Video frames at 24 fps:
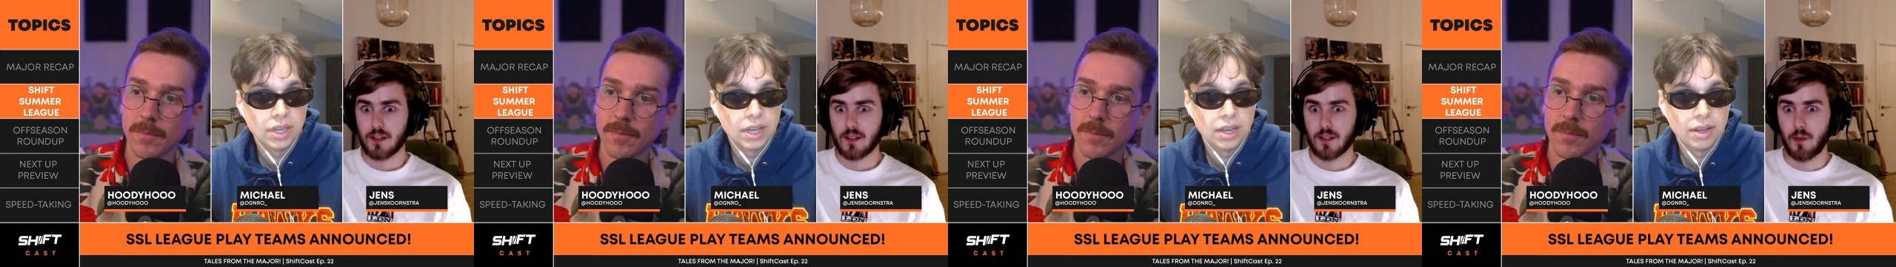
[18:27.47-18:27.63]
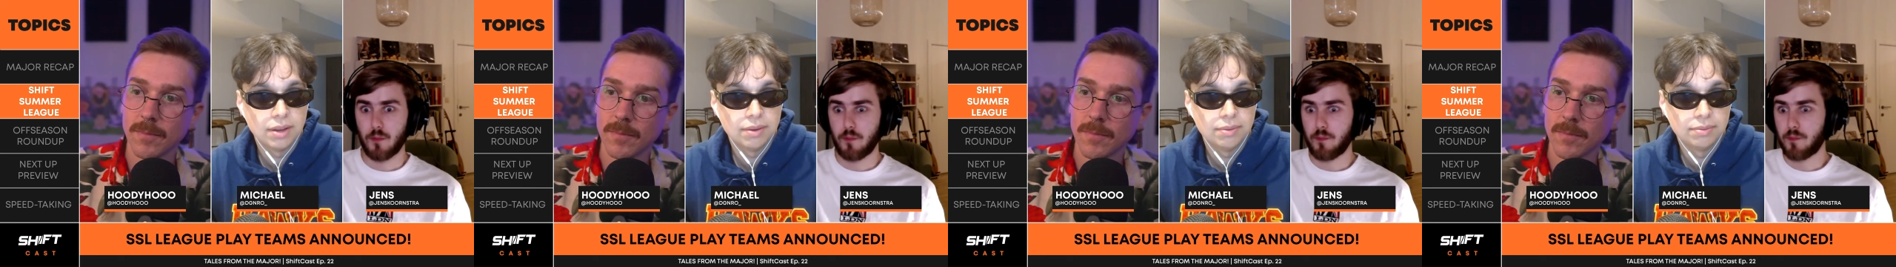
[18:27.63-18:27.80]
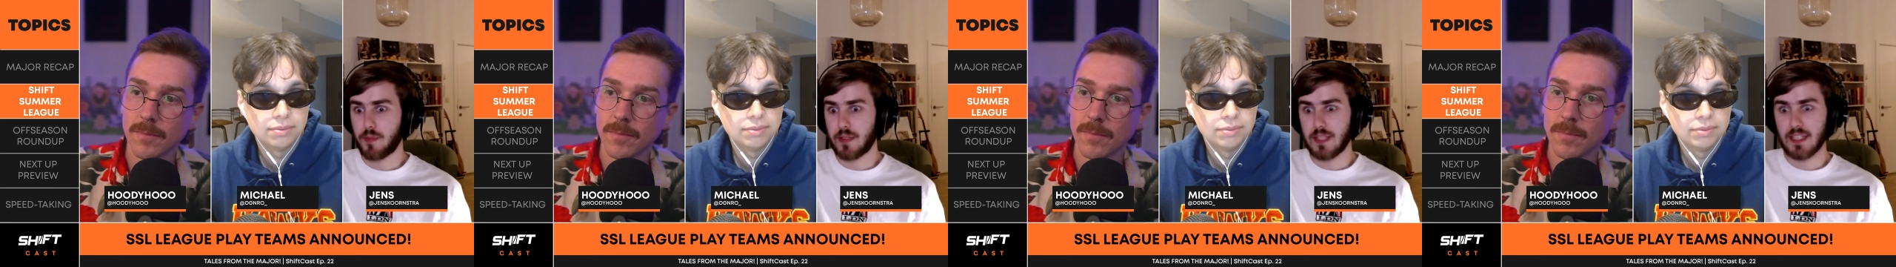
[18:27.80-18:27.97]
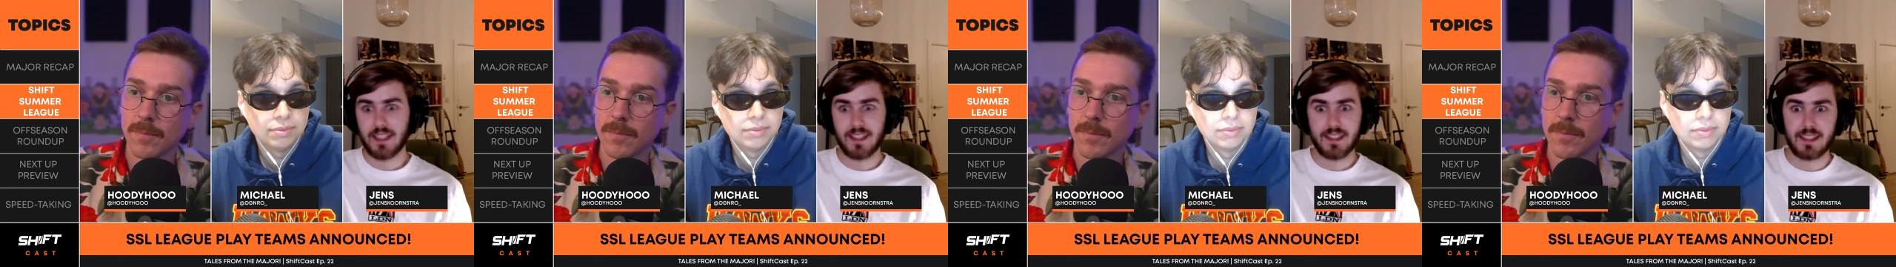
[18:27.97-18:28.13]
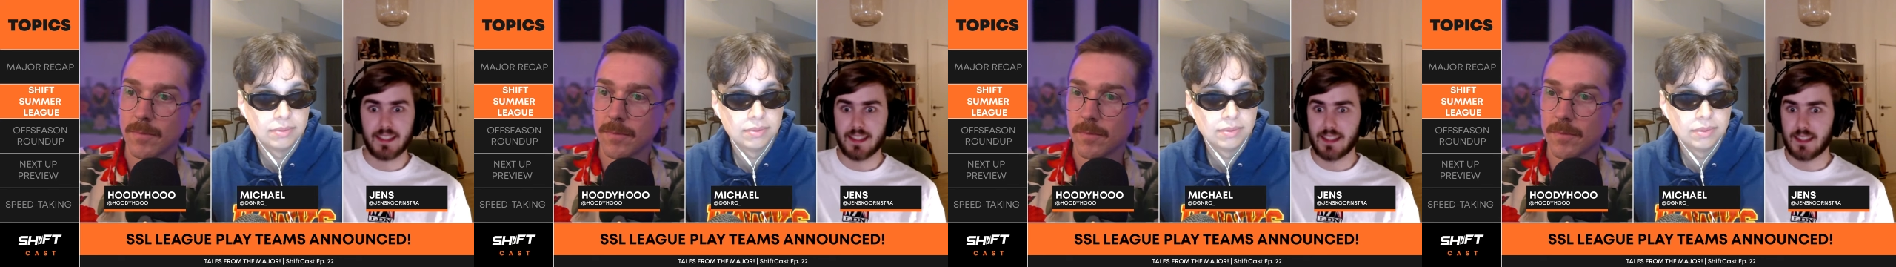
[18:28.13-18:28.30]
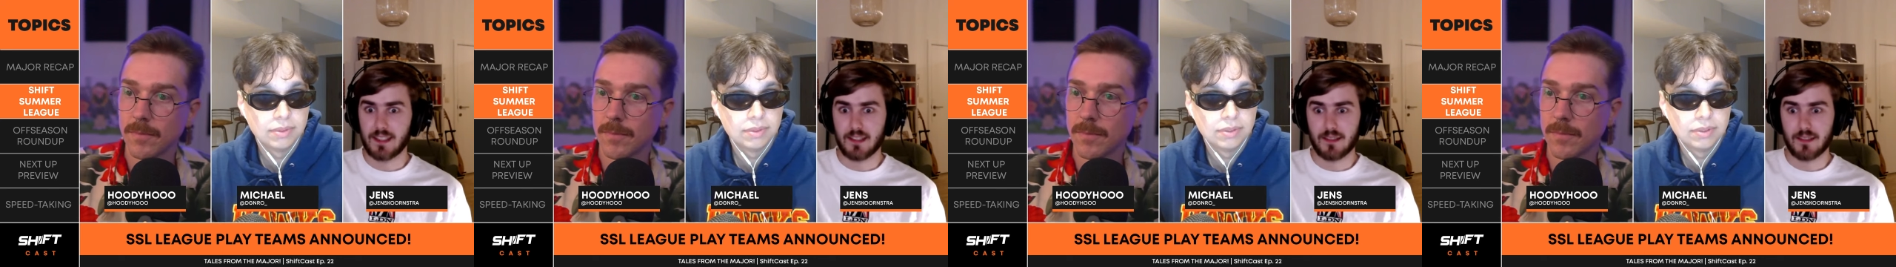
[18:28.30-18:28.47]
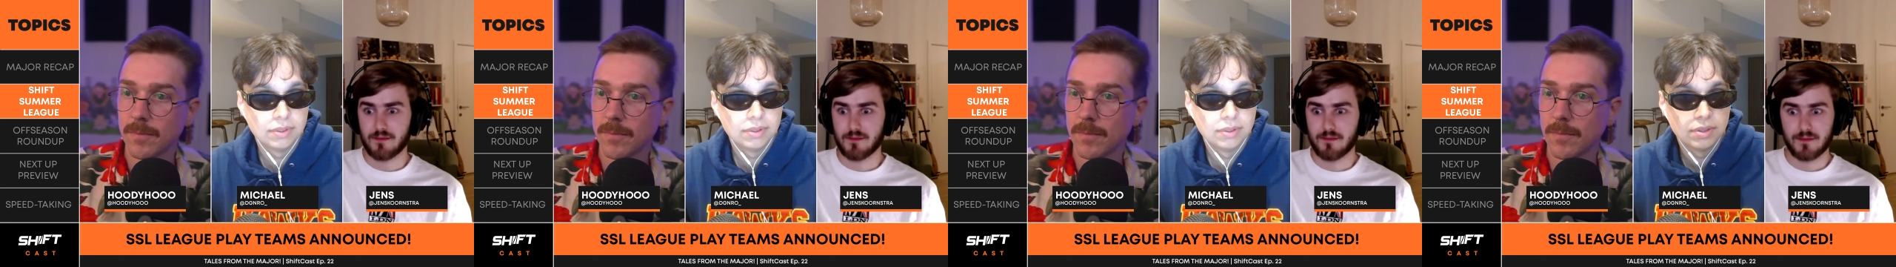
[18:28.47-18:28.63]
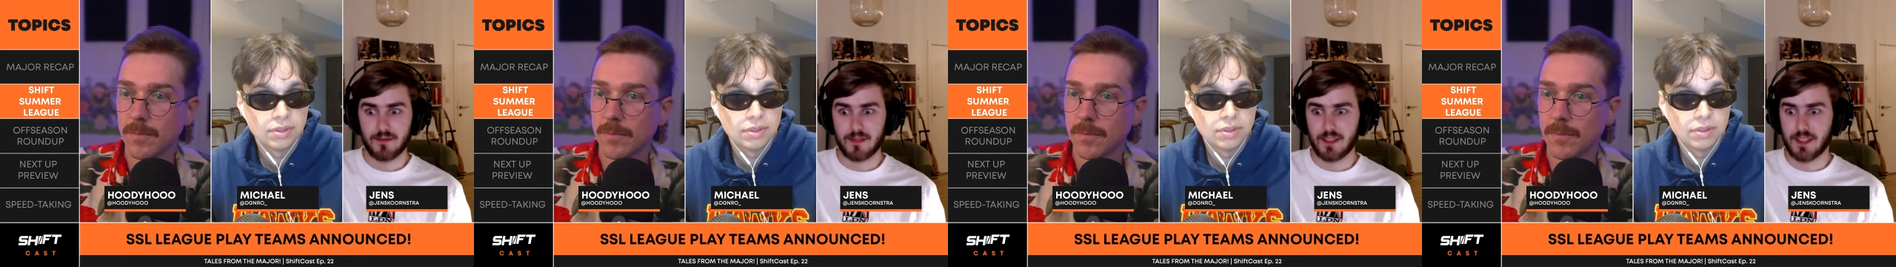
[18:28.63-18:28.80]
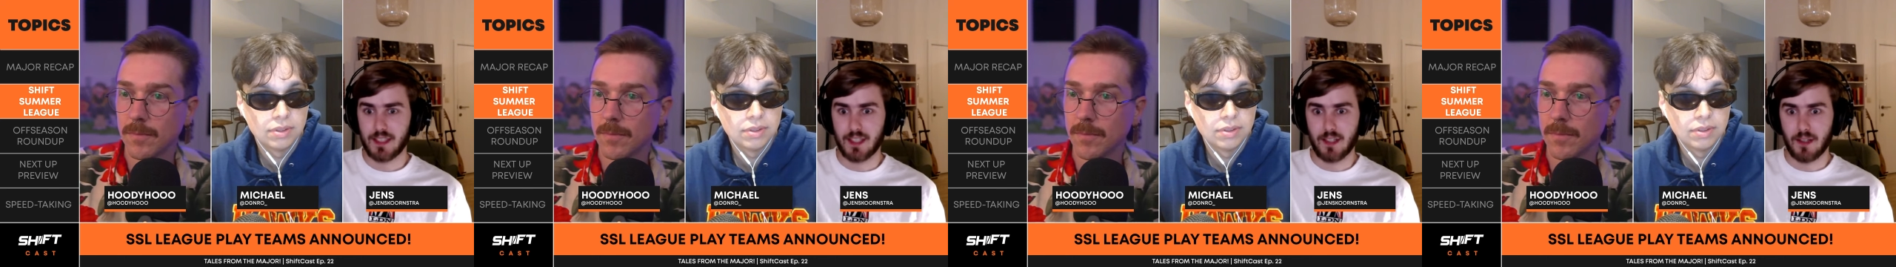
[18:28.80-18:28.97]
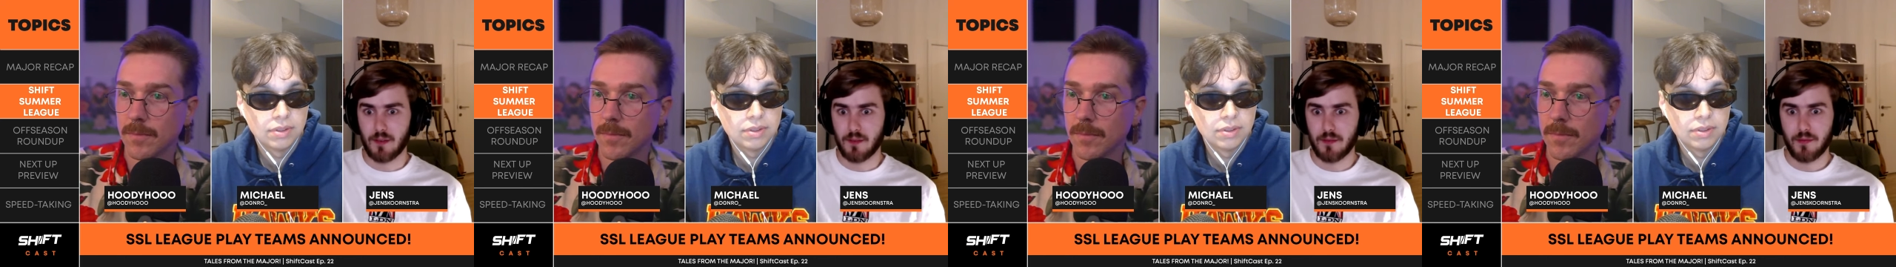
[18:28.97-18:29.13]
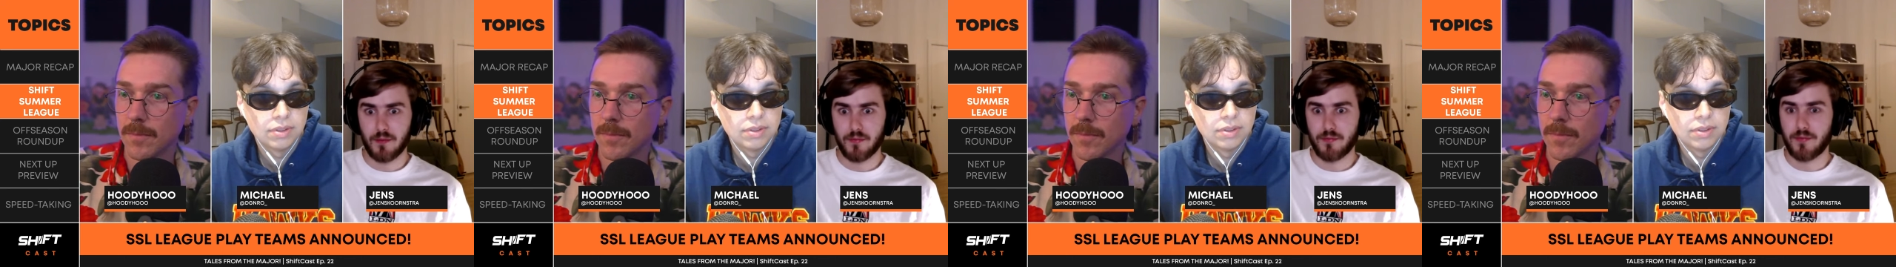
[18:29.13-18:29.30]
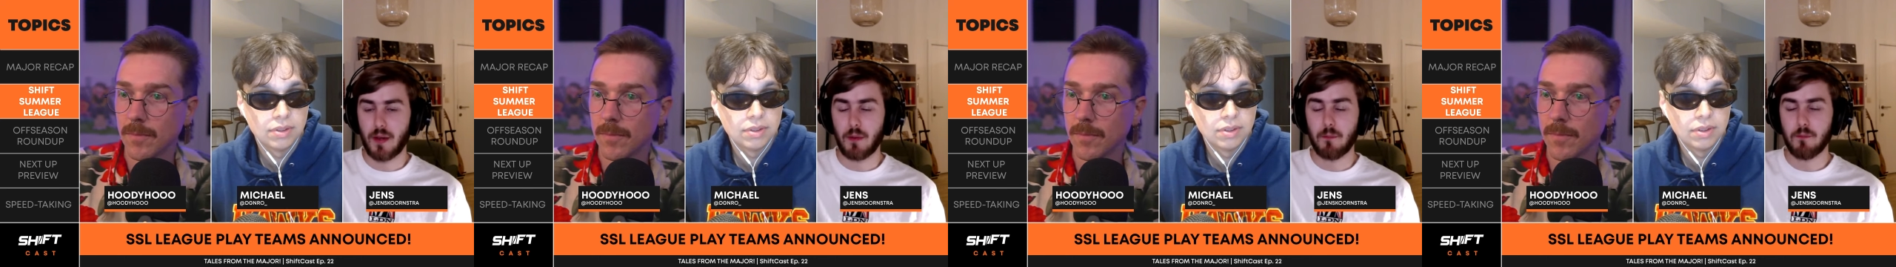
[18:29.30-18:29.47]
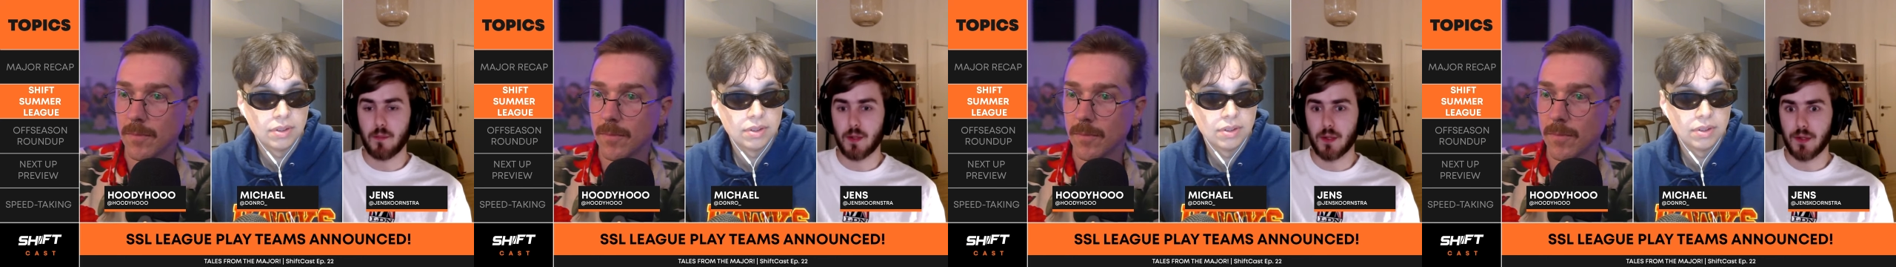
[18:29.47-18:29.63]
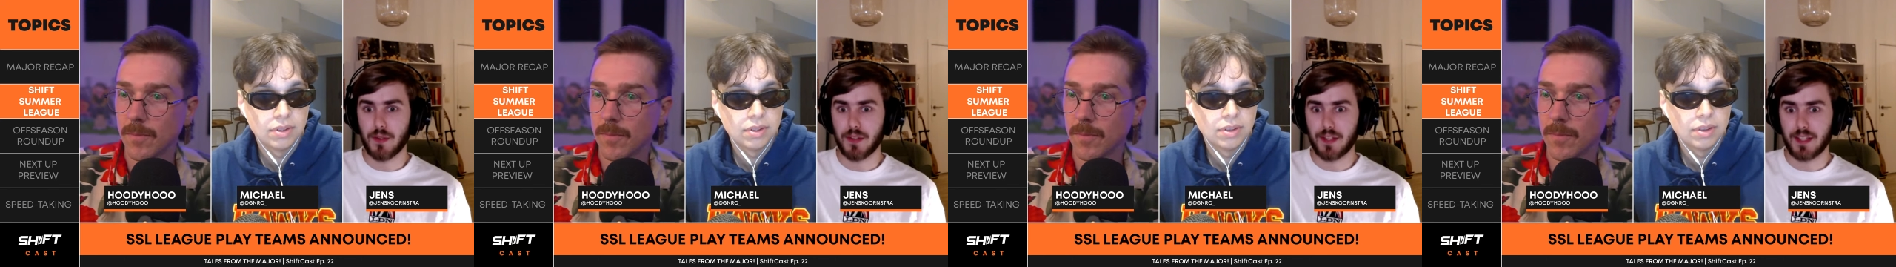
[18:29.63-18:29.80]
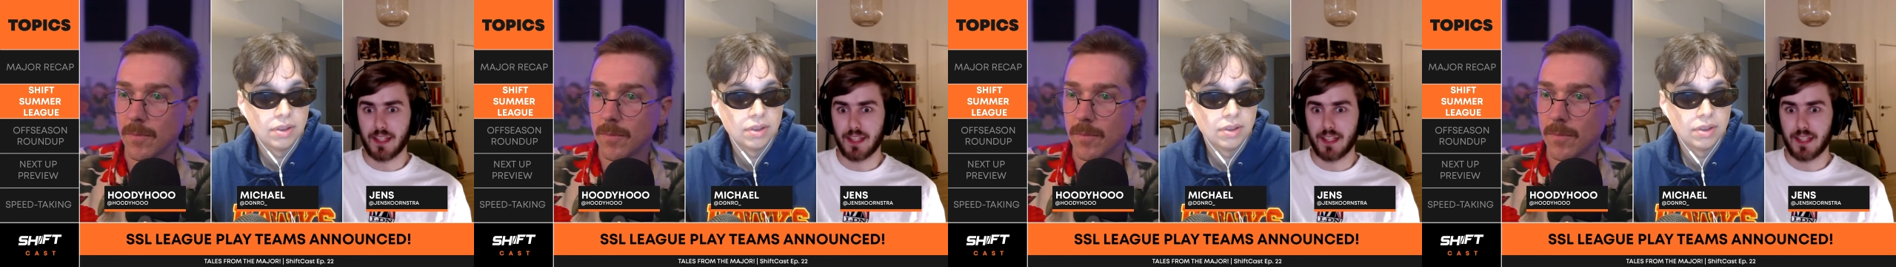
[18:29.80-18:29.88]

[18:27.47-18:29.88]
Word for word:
Speaker 1: completely, yeah. you know, fumbled